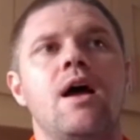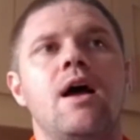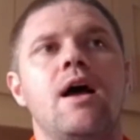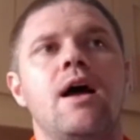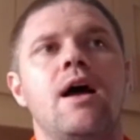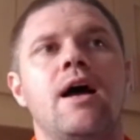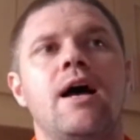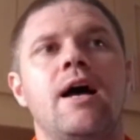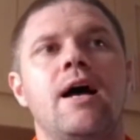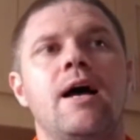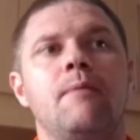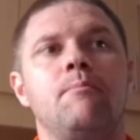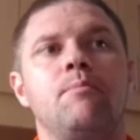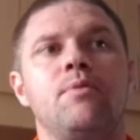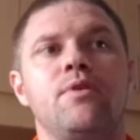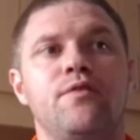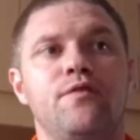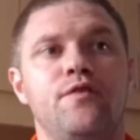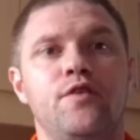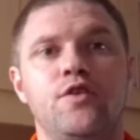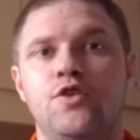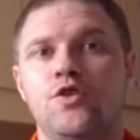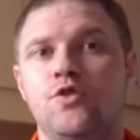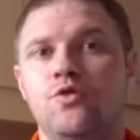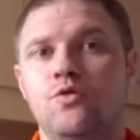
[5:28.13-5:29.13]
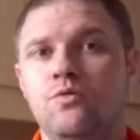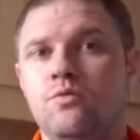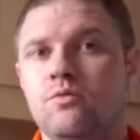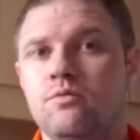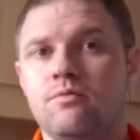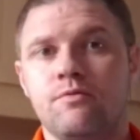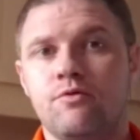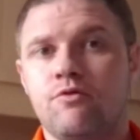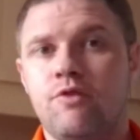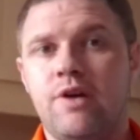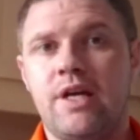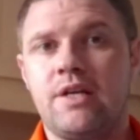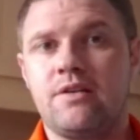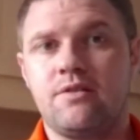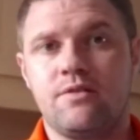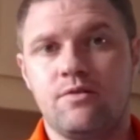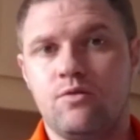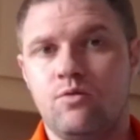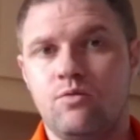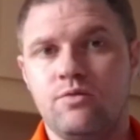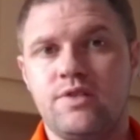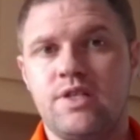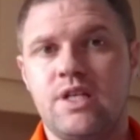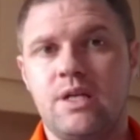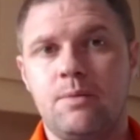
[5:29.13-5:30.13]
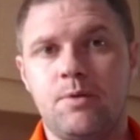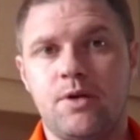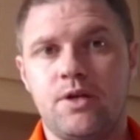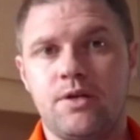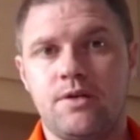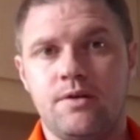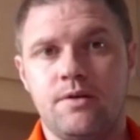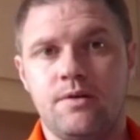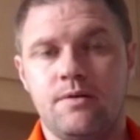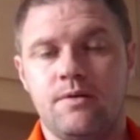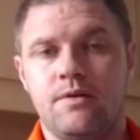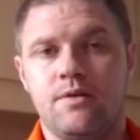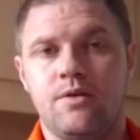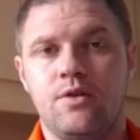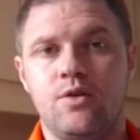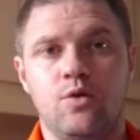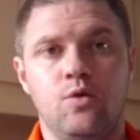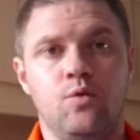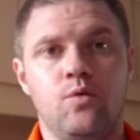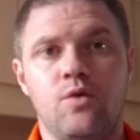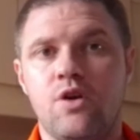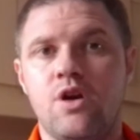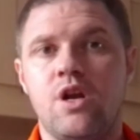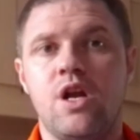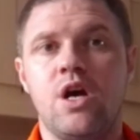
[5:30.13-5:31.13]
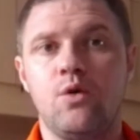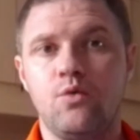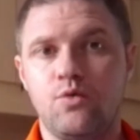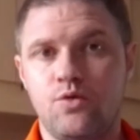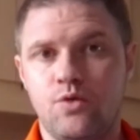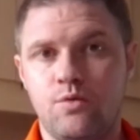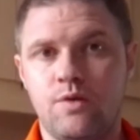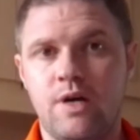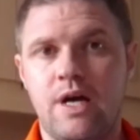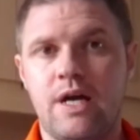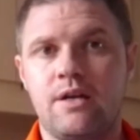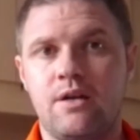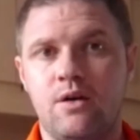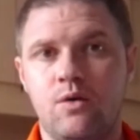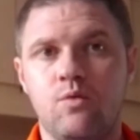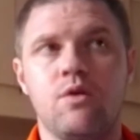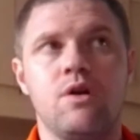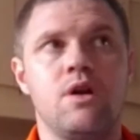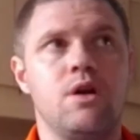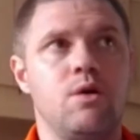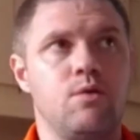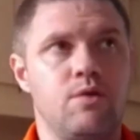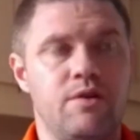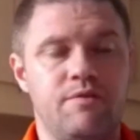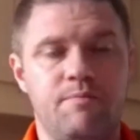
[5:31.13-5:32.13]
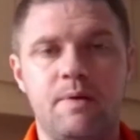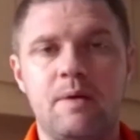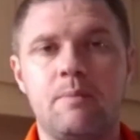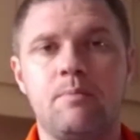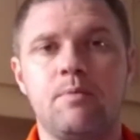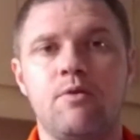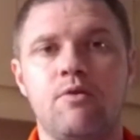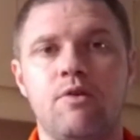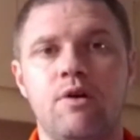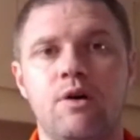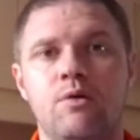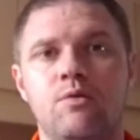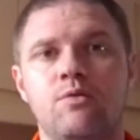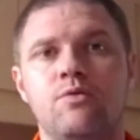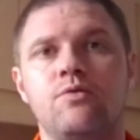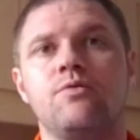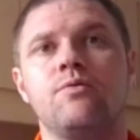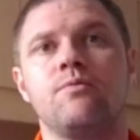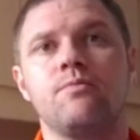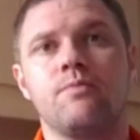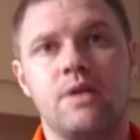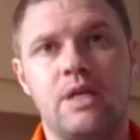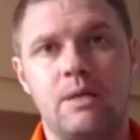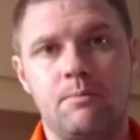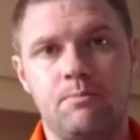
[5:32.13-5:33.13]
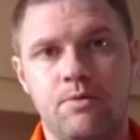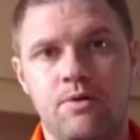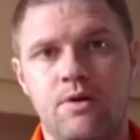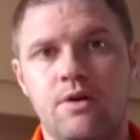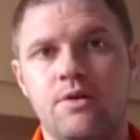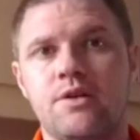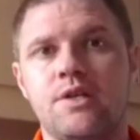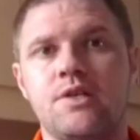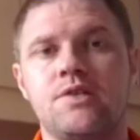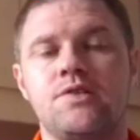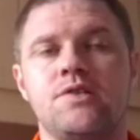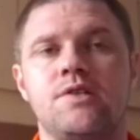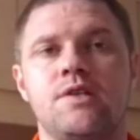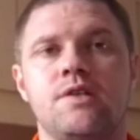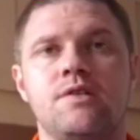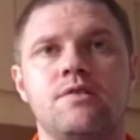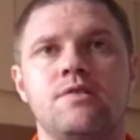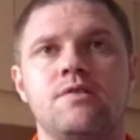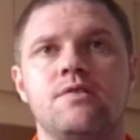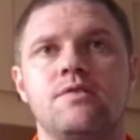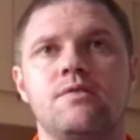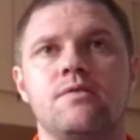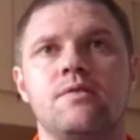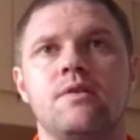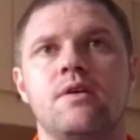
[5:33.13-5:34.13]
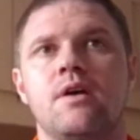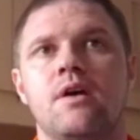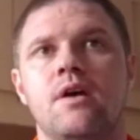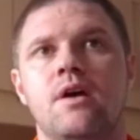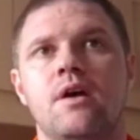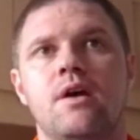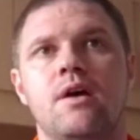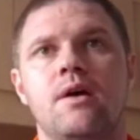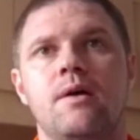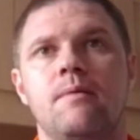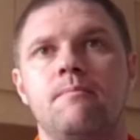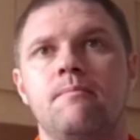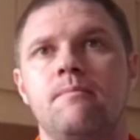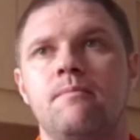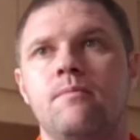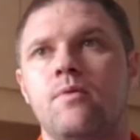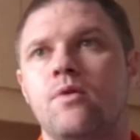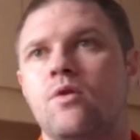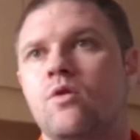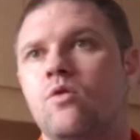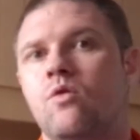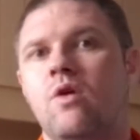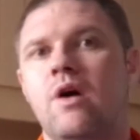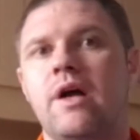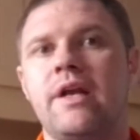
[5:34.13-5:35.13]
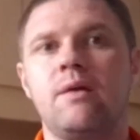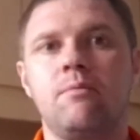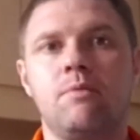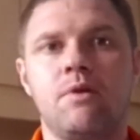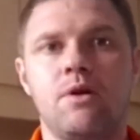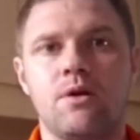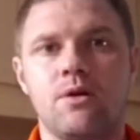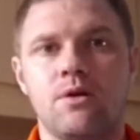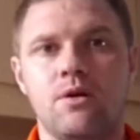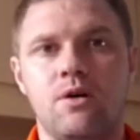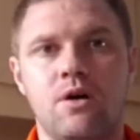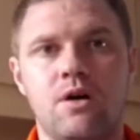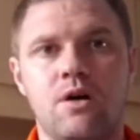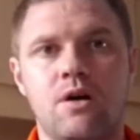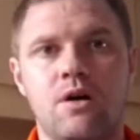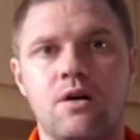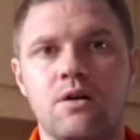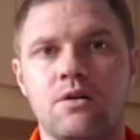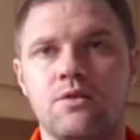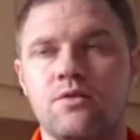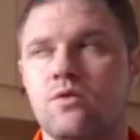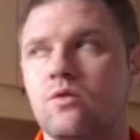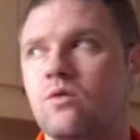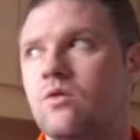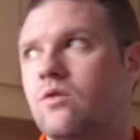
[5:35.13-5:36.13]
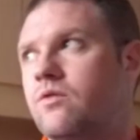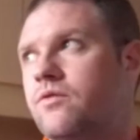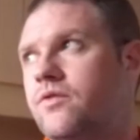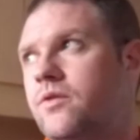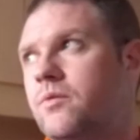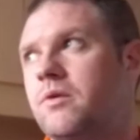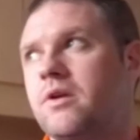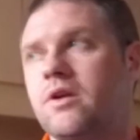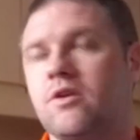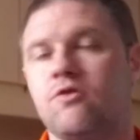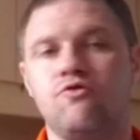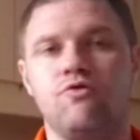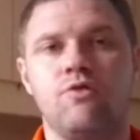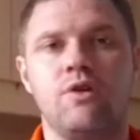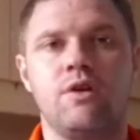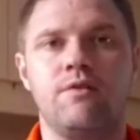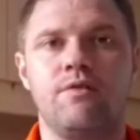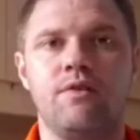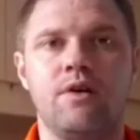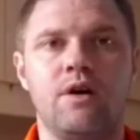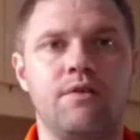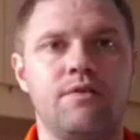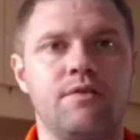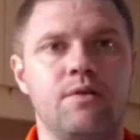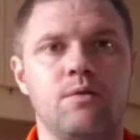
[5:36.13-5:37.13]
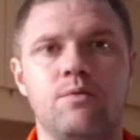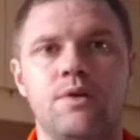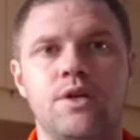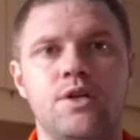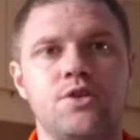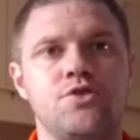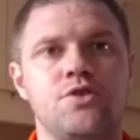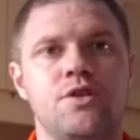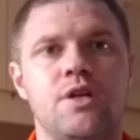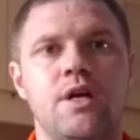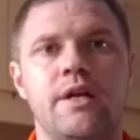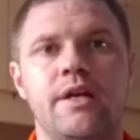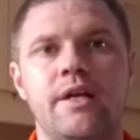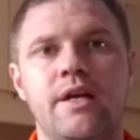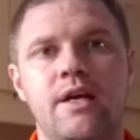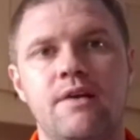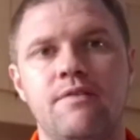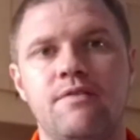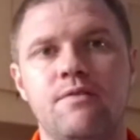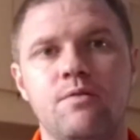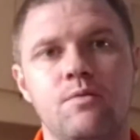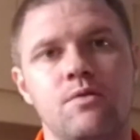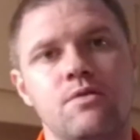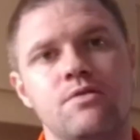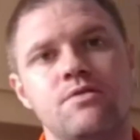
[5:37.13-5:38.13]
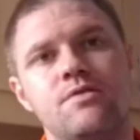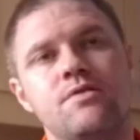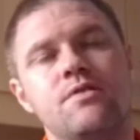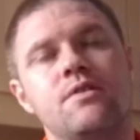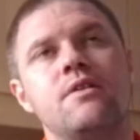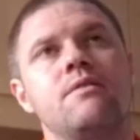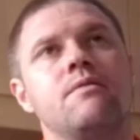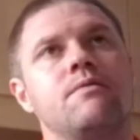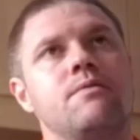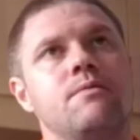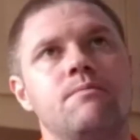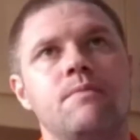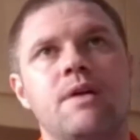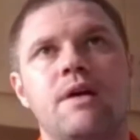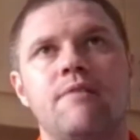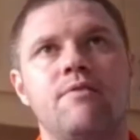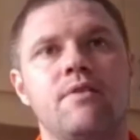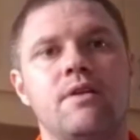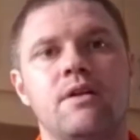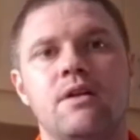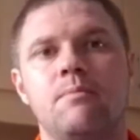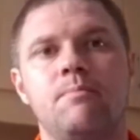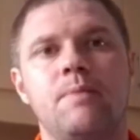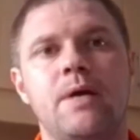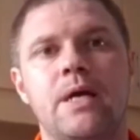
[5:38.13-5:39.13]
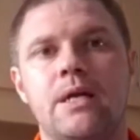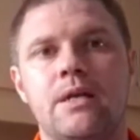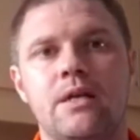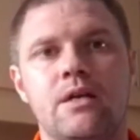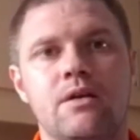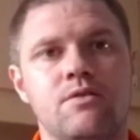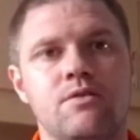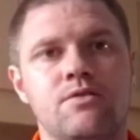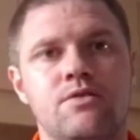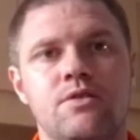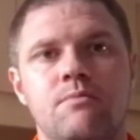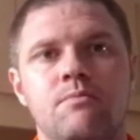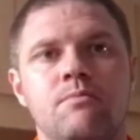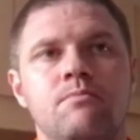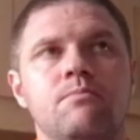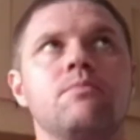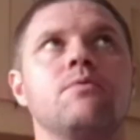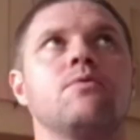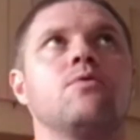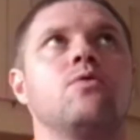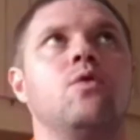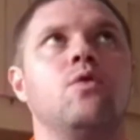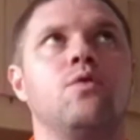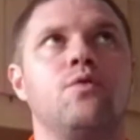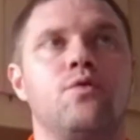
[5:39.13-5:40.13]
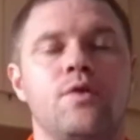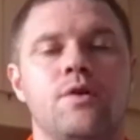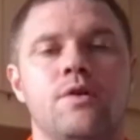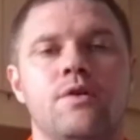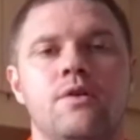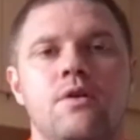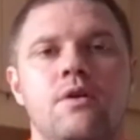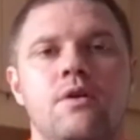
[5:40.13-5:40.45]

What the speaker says: But if you do, great, go and celebrate. You know, we're allowed to do that now, we're allowed to have people around, keeping our distance. We can go anywhere in Cork, so if you want to drive off down to Inchydoney afterwards and have a little picnic or something, go for it.